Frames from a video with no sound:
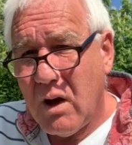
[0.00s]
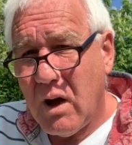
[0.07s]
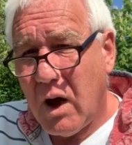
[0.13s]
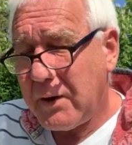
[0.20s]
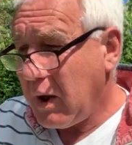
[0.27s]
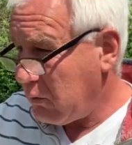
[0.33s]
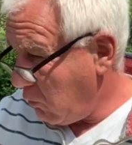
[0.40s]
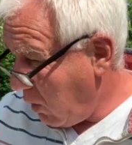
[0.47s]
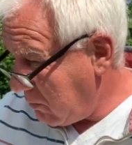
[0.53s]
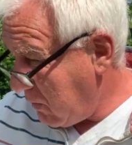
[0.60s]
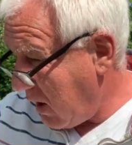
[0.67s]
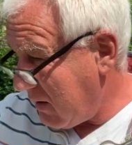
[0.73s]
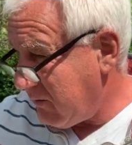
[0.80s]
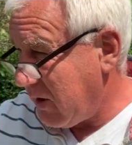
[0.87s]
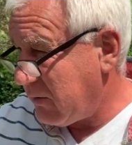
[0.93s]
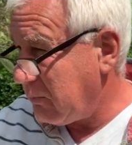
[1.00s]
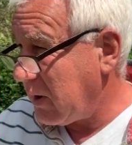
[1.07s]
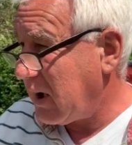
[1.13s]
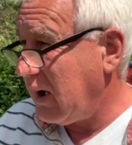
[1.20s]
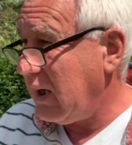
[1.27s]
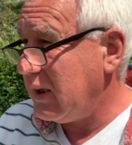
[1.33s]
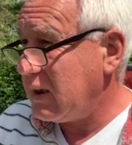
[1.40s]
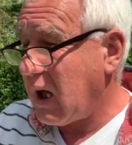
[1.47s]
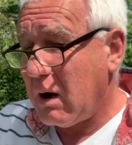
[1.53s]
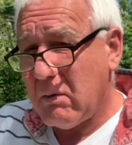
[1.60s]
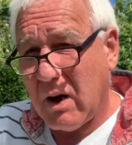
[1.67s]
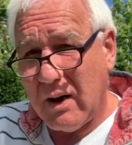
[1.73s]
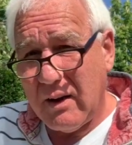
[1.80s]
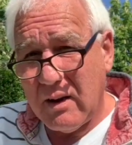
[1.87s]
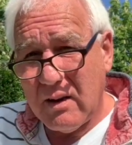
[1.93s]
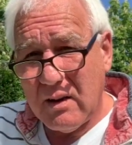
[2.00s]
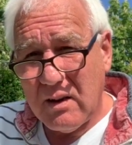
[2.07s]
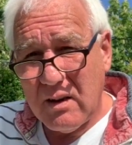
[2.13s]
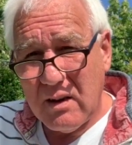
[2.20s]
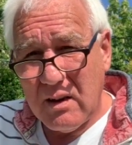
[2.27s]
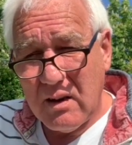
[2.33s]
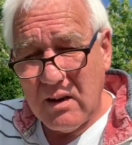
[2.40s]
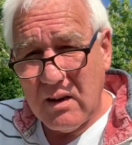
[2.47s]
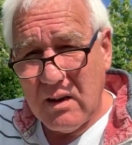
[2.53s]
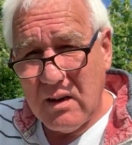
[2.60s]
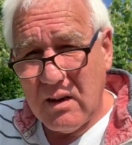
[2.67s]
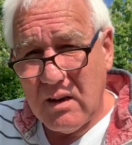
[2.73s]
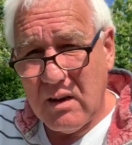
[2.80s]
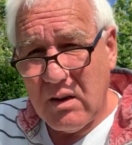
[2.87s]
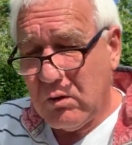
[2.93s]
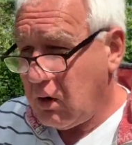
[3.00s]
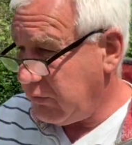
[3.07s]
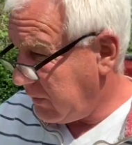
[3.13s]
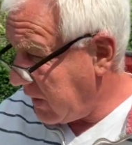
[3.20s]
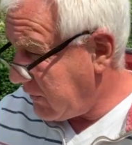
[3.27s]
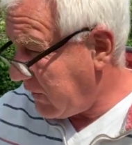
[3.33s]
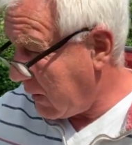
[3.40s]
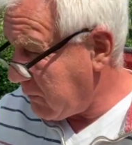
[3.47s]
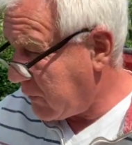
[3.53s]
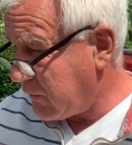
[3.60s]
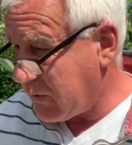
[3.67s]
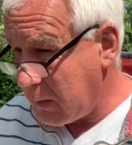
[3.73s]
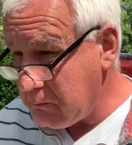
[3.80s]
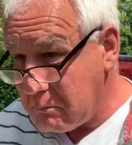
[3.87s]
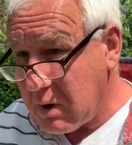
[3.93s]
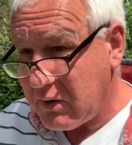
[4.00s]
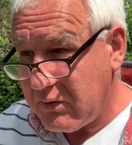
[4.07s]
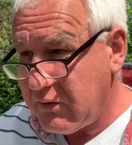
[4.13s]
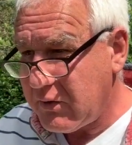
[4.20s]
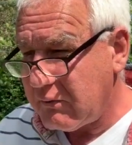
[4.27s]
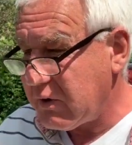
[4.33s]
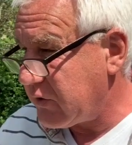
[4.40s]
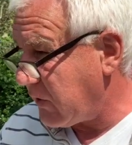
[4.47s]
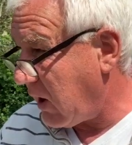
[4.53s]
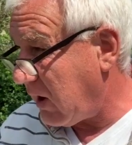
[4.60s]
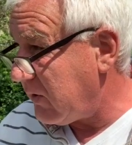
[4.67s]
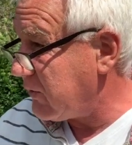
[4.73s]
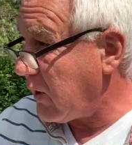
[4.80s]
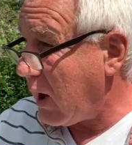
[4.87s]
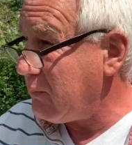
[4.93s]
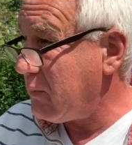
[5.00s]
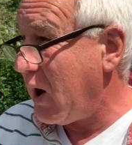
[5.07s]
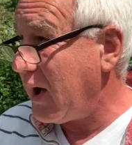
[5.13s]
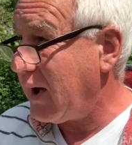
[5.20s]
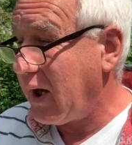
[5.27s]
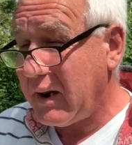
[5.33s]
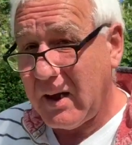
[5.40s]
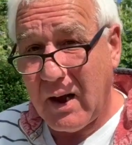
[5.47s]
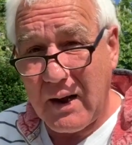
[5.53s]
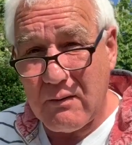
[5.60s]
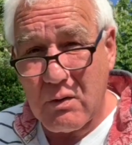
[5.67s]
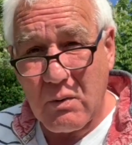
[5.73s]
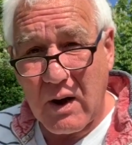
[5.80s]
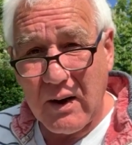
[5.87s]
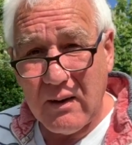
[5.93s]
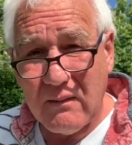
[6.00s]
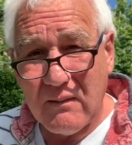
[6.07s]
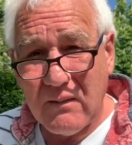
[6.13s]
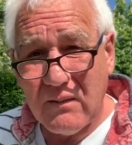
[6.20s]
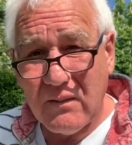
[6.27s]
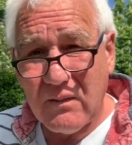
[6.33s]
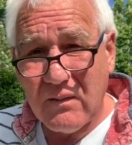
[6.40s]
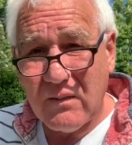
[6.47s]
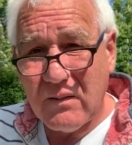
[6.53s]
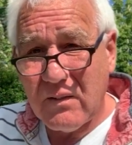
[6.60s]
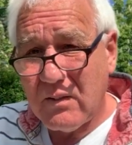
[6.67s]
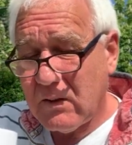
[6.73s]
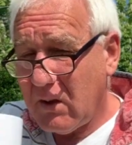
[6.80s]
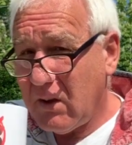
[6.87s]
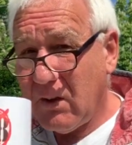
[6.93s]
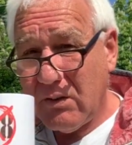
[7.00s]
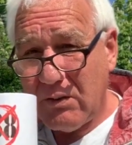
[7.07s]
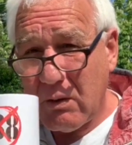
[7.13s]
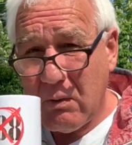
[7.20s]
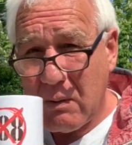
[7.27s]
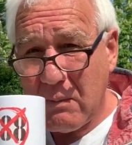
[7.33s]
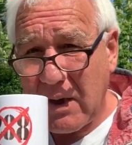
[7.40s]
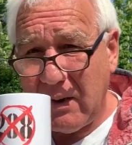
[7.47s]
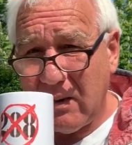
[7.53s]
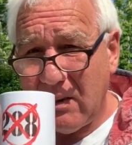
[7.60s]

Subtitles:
I don't want my investment cleared that way. Not if there's some semblance of a chance that I might get it another way. See what I mean?